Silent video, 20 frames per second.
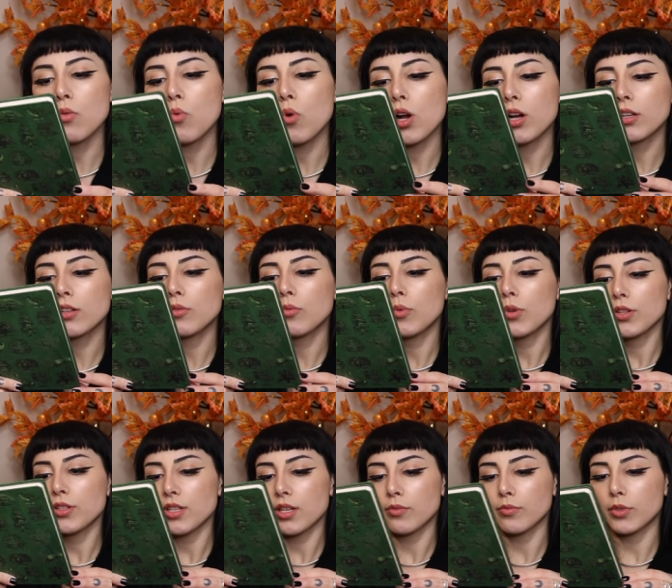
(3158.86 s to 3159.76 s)
a walk in the
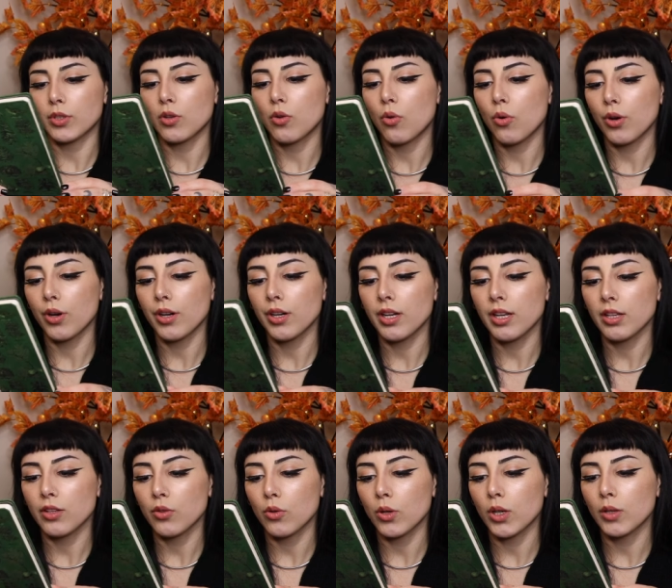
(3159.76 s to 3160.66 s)
woods and record
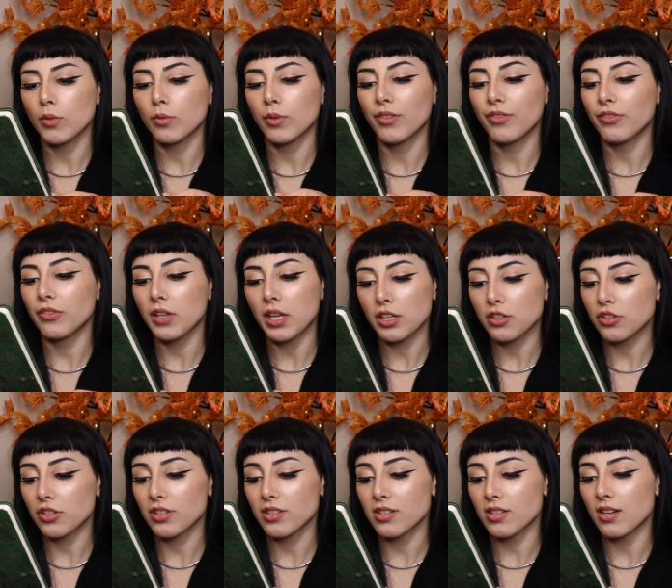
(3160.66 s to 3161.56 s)
your
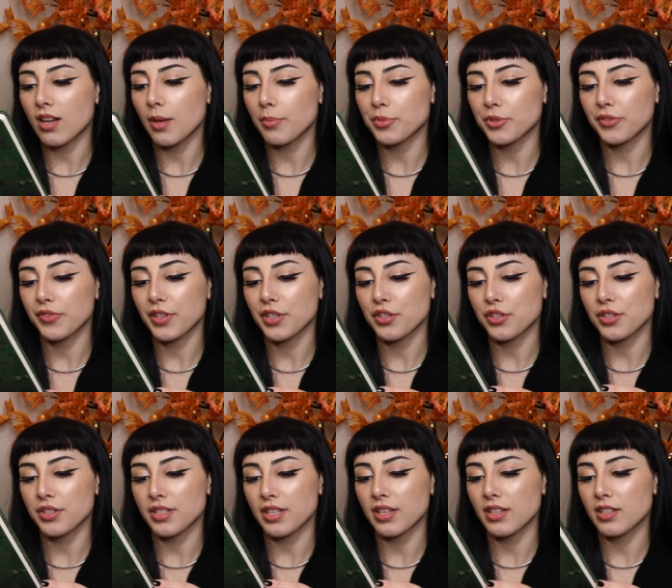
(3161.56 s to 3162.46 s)
reflections and
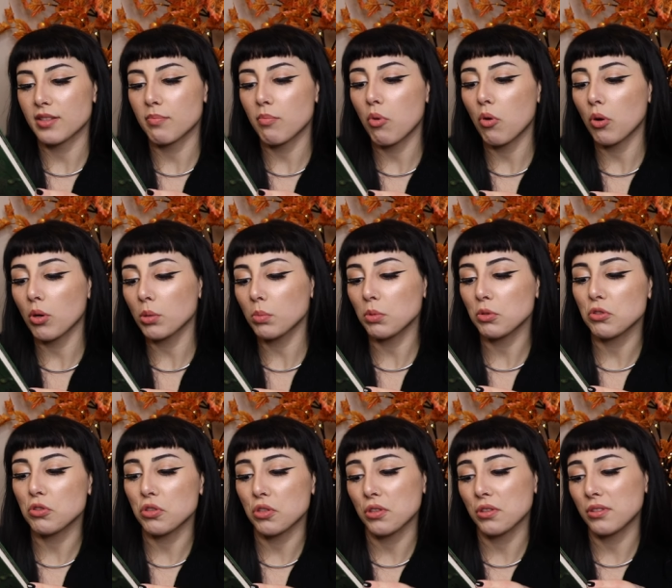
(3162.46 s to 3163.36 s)
observations in this portable
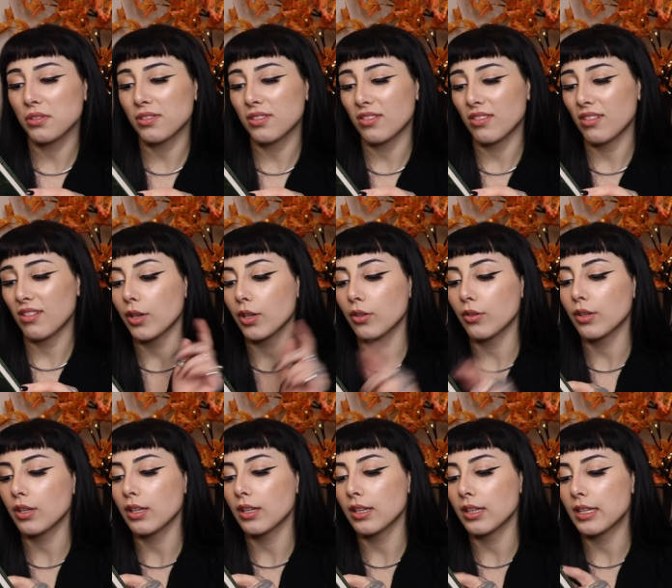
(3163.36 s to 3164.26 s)
journal,
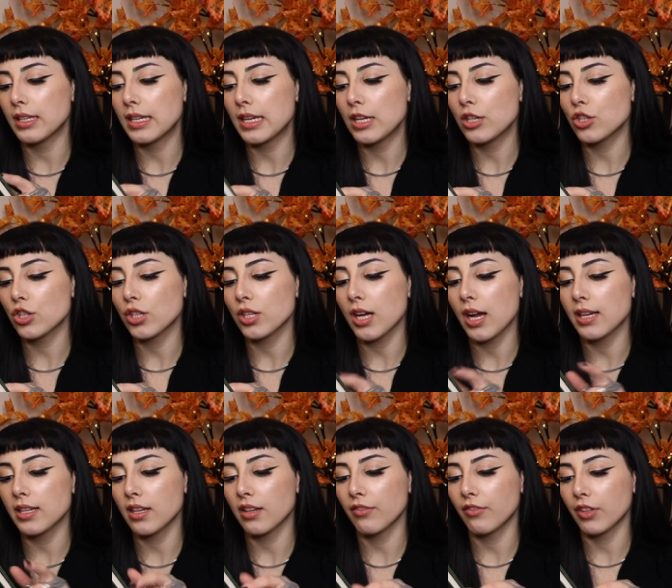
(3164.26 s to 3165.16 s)
including nature
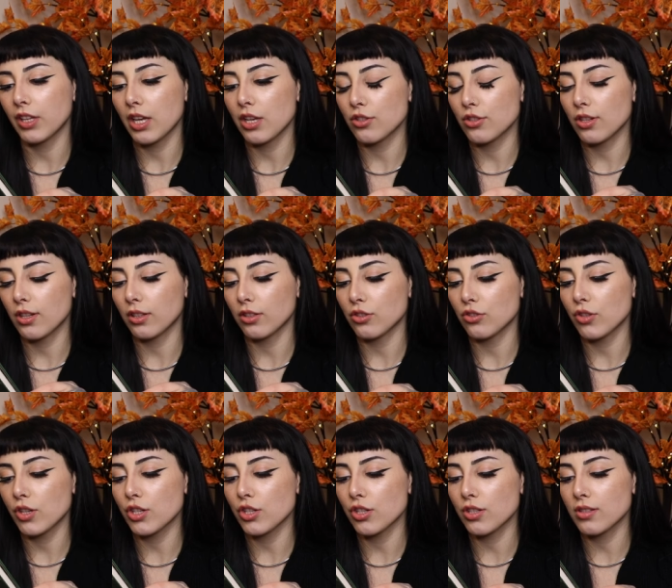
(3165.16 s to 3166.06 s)
identification
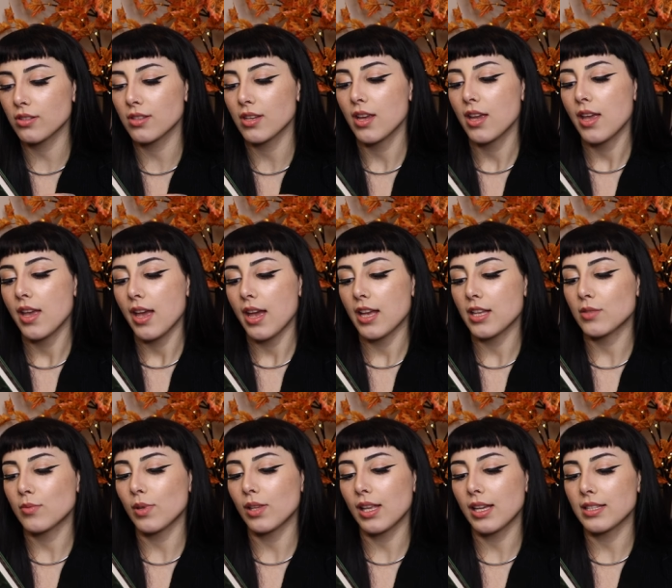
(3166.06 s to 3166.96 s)
illustrations,
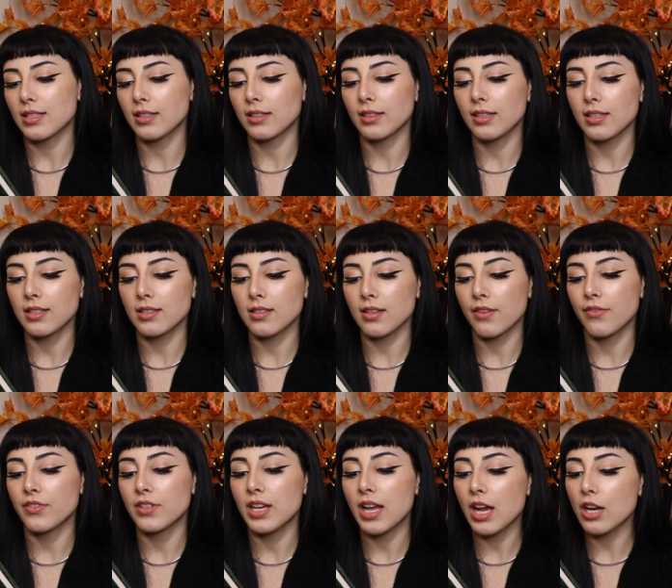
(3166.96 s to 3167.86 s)
as well as lists
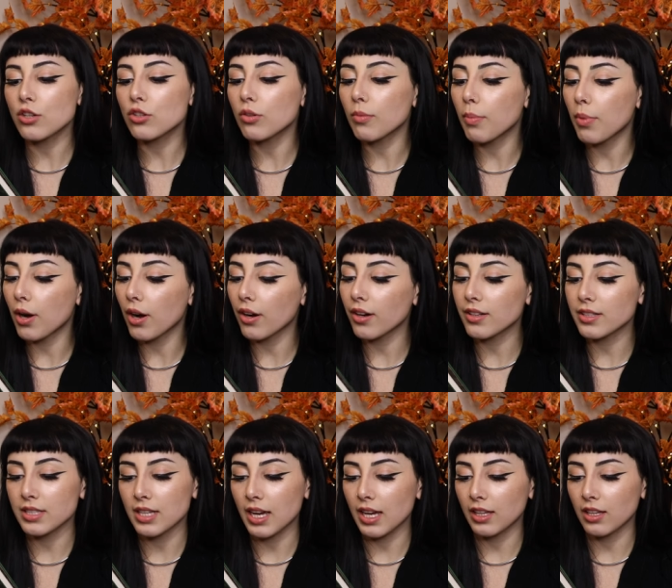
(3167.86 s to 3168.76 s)
of national
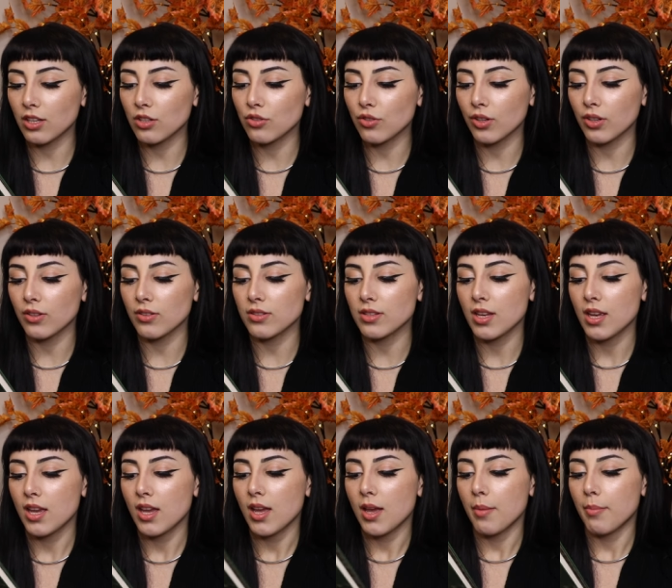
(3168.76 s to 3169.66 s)
parks, hiking trails,
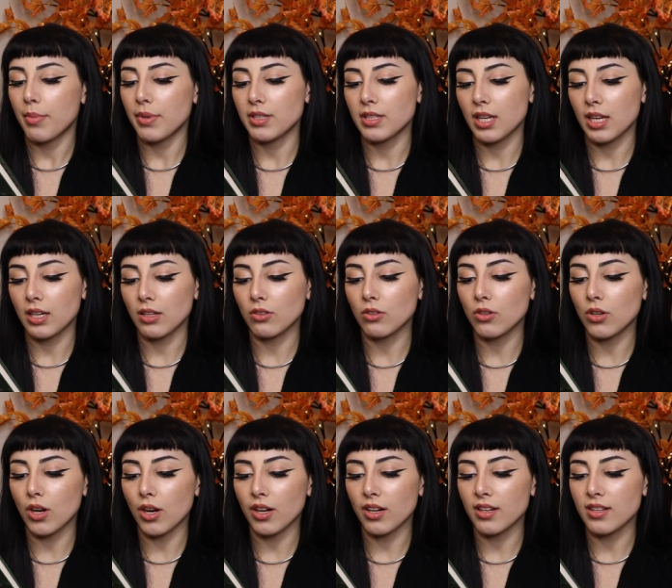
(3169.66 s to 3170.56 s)
botanical
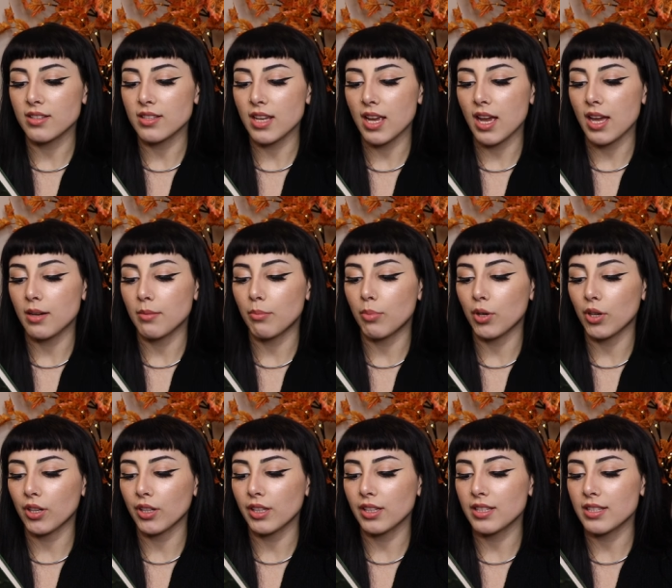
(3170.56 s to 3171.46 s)
gardens, and
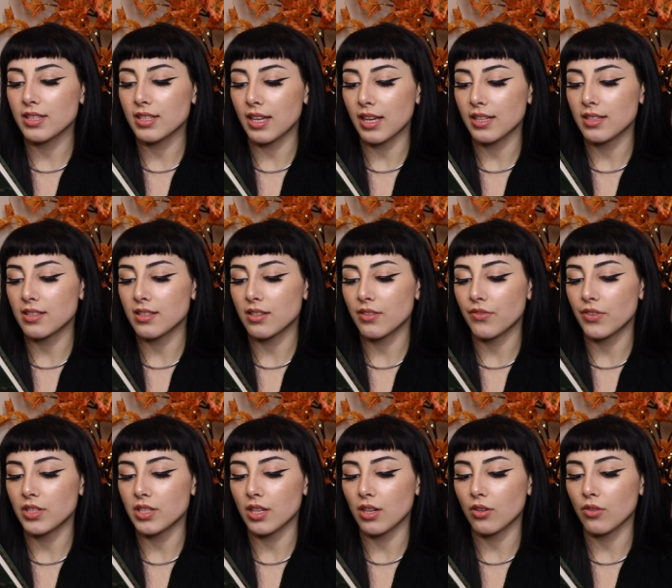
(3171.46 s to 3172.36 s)
birding sites to
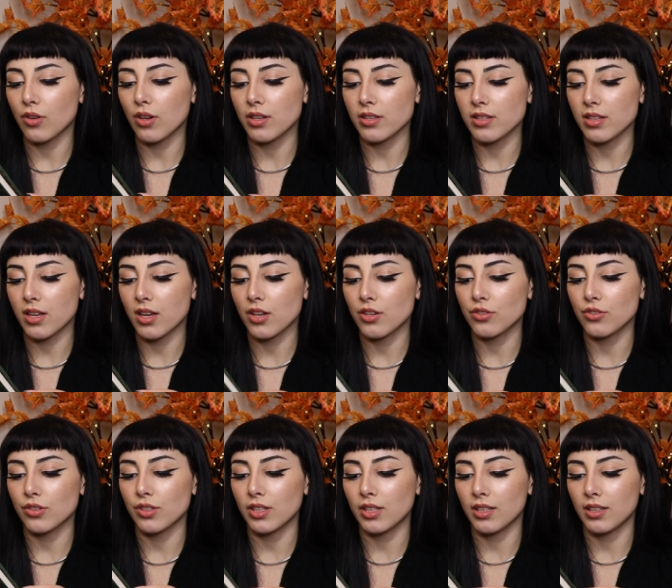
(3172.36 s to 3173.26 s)
visit across the
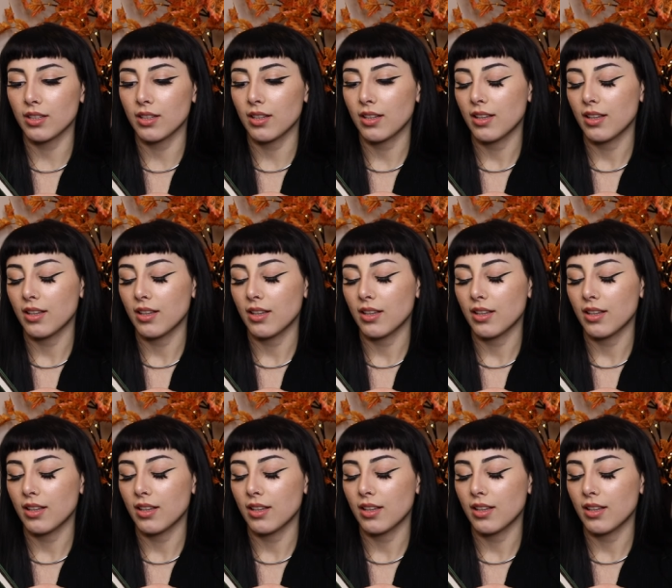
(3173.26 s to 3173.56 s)
country.